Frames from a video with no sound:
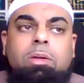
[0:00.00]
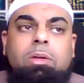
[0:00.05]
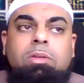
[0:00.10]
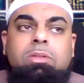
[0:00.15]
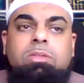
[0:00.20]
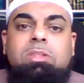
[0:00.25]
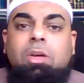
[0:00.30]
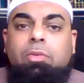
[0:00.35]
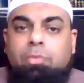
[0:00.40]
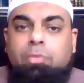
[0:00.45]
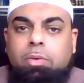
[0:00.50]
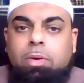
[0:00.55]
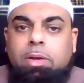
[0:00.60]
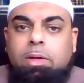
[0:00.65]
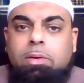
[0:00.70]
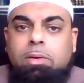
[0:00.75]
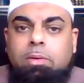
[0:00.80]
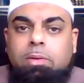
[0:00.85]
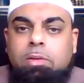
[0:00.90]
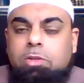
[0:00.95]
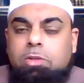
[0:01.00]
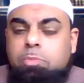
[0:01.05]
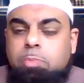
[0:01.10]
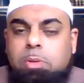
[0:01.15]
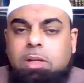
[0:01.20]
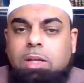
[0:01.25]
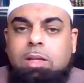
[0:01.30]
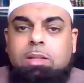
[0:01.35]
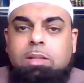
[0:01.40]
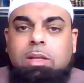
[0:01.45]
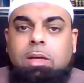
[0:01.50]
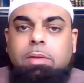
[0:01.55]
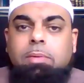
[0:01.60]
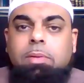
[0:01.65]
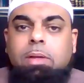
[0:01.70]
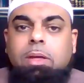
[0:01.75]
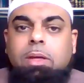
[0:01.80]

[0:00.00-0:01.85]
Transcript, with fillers: suffering. Let's put it like that.